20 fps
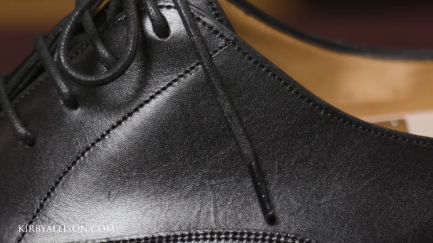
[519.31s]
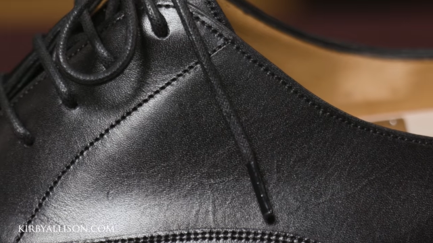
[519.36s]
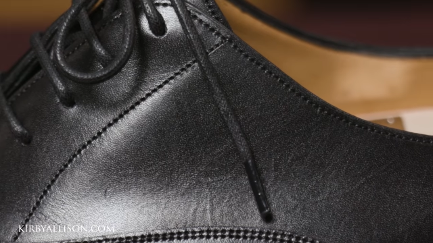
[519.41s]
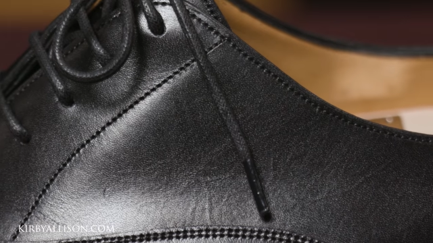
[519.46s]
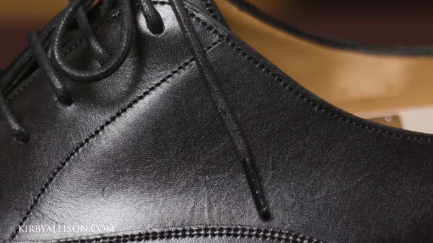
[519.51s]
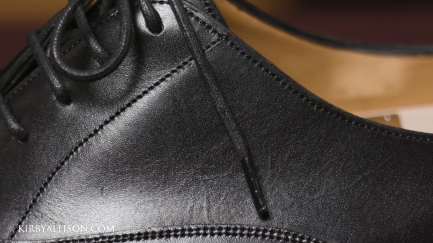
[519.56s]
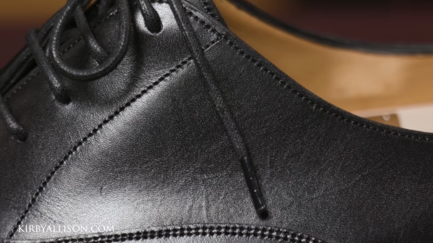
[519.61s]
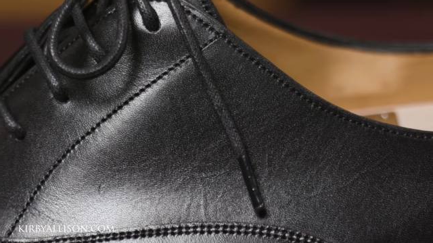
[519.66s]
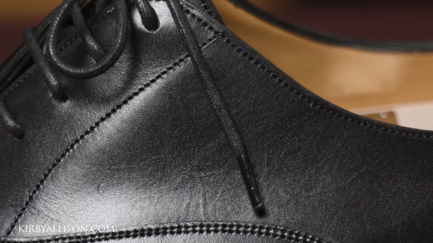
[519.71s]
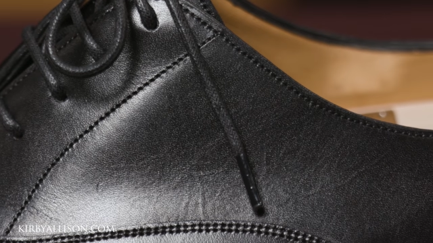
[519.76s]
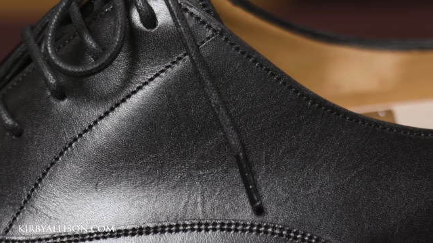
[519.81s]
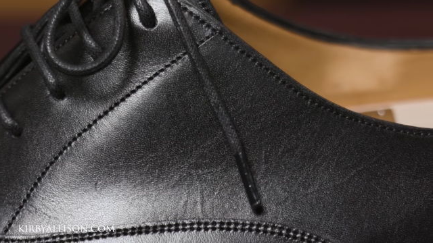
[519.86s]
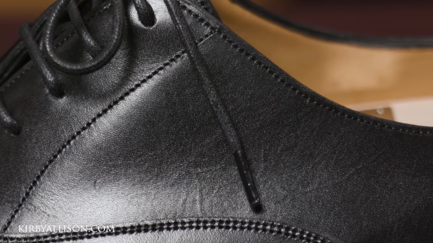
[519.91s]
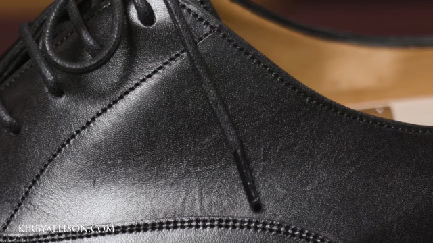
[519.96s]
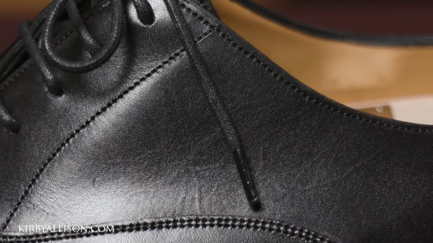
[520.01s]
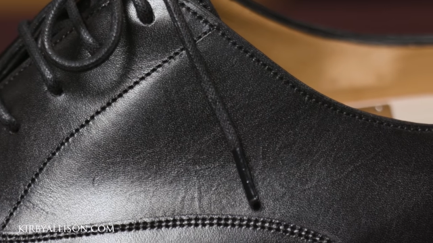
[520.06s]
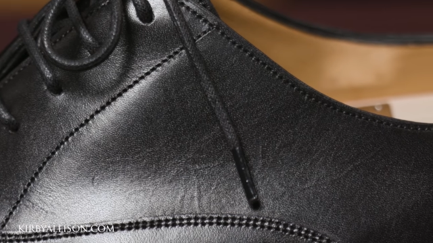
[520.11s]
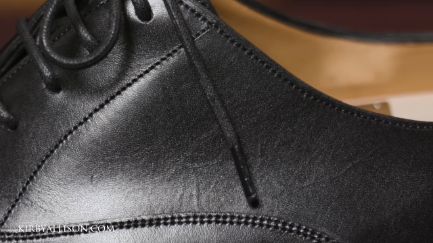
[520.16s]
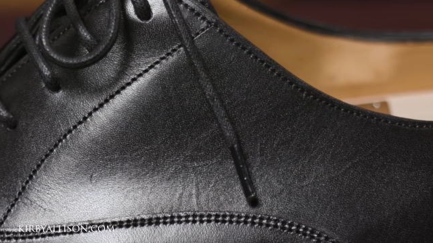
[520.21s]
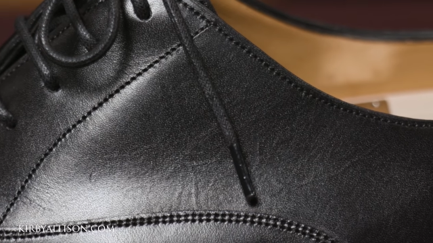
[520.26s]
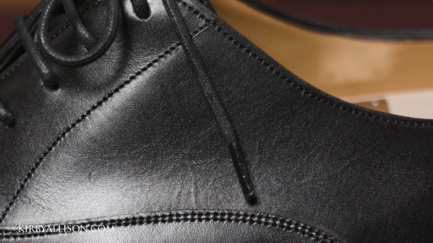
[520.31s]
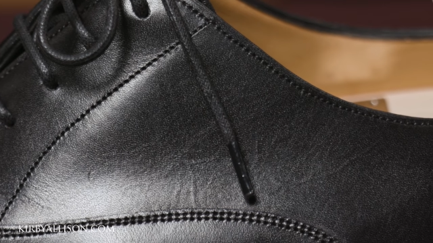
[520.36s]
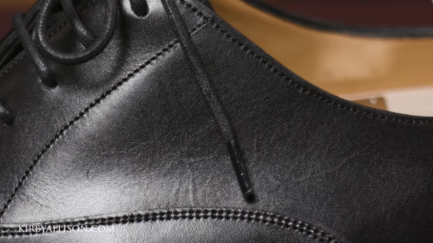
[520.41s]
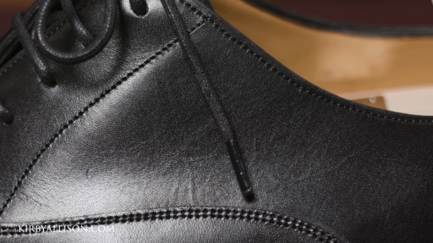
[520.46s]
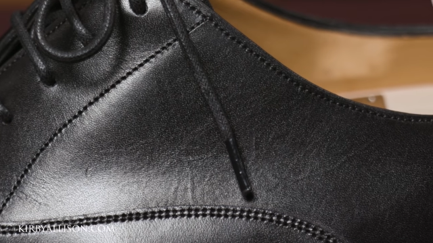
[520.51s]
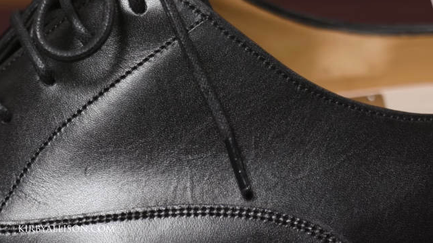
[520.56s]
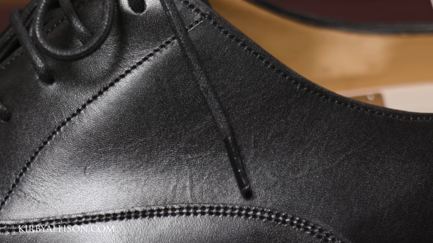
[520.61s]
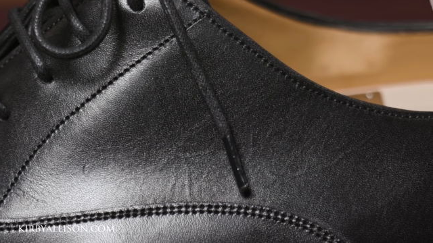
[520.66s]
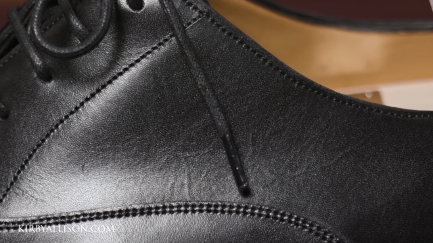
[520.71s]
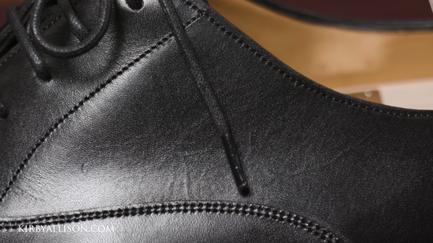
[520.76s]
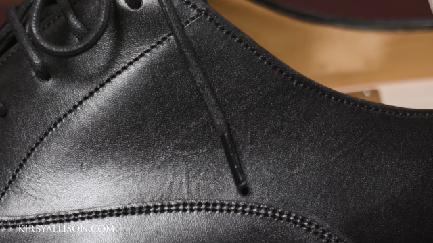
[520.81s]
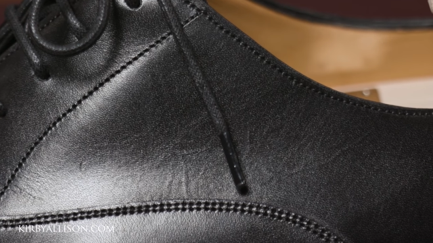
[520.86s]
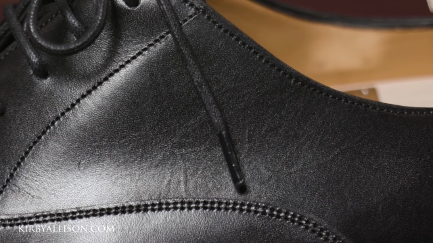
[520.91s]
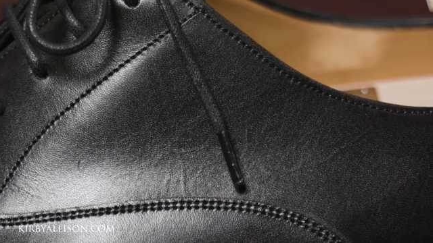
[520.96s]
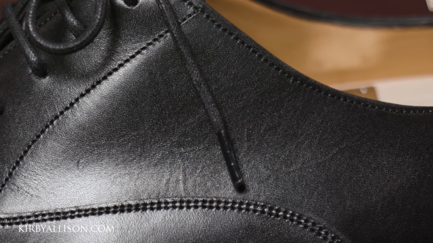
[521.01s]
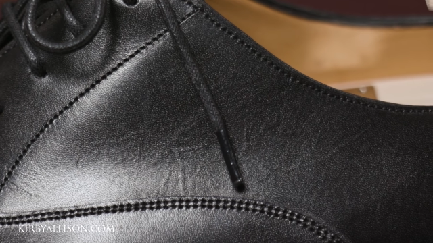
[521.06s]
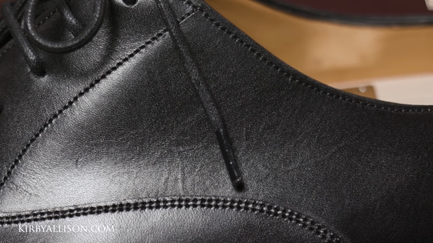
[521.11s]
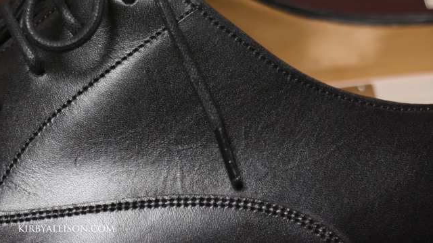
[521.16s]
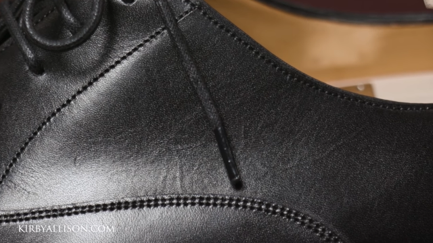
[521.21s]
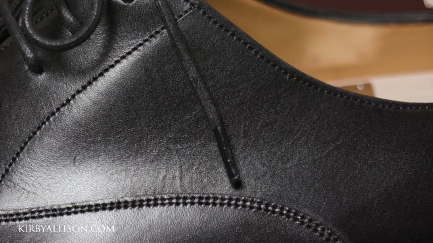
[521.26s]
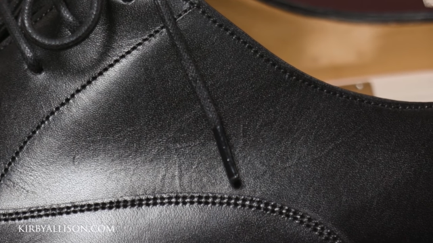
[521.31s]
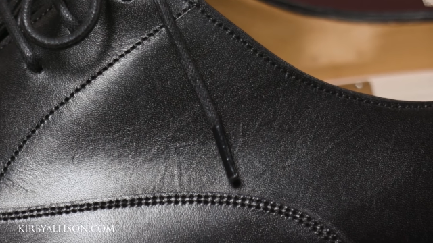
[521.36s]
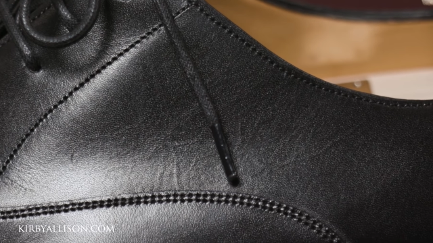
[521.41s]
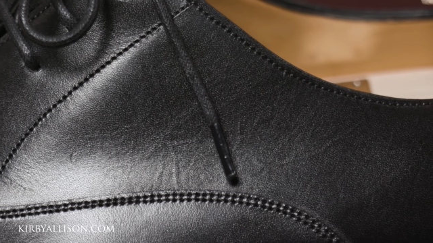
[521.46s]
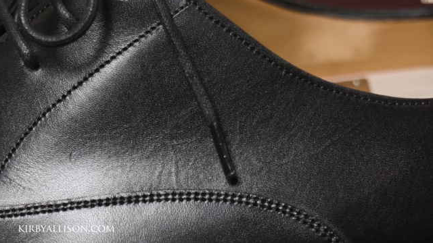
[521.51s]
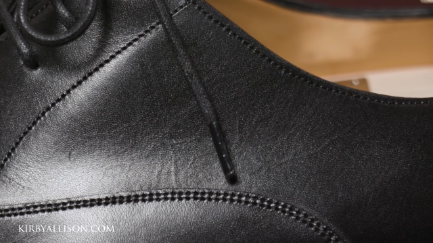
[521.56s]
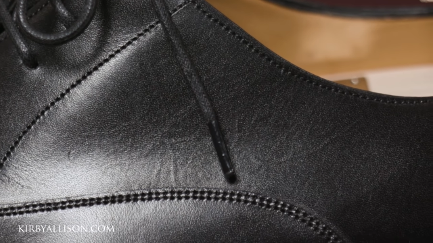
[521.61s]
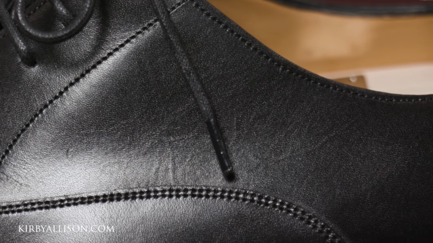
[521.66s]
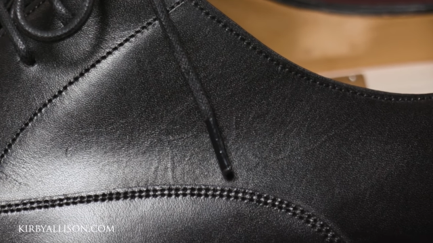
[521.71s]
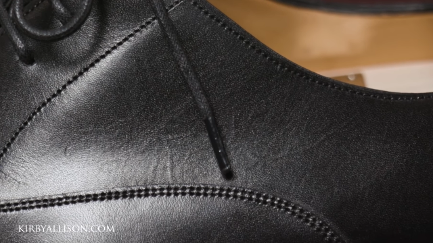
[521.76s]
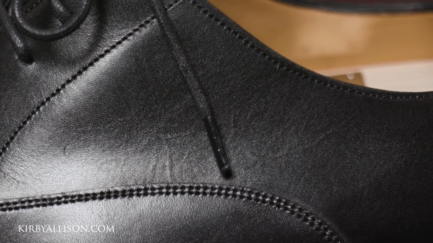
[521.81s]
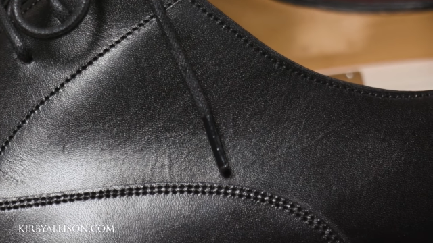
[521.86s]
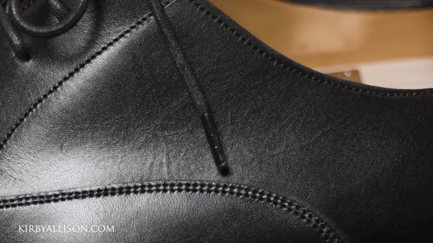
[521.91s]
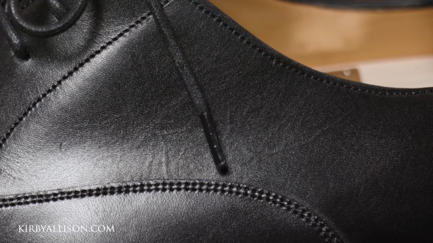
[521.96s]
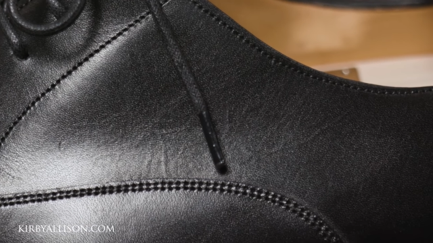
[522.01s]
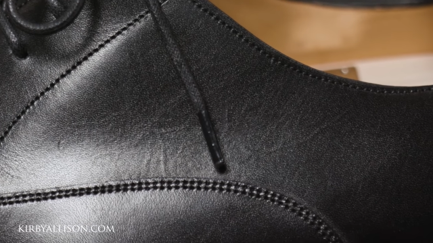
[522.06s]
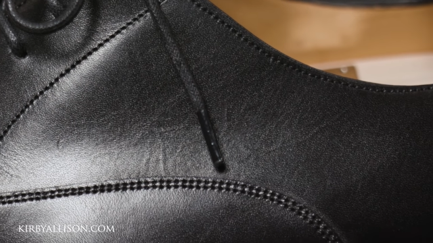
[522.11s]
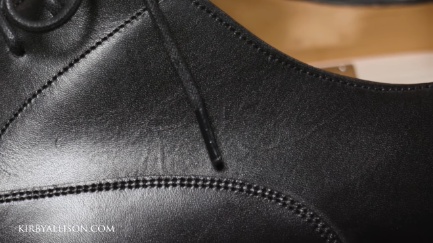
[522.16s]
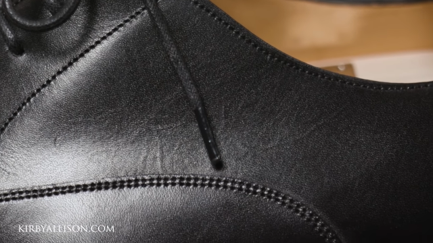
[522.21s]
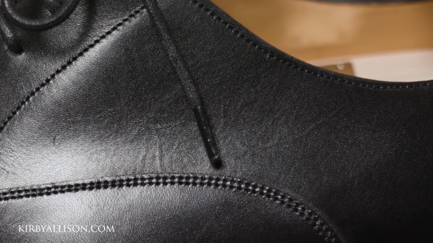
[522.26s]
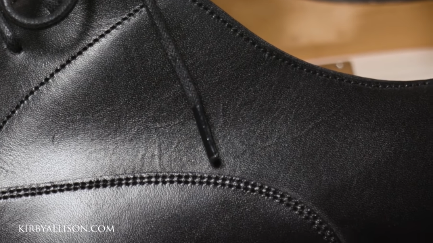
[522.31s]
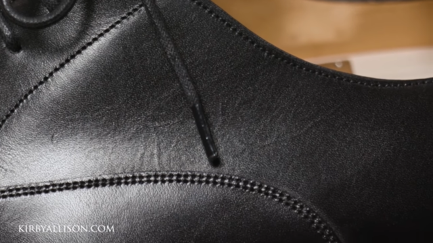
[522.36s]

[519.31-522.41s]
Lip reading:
(no speaker visible)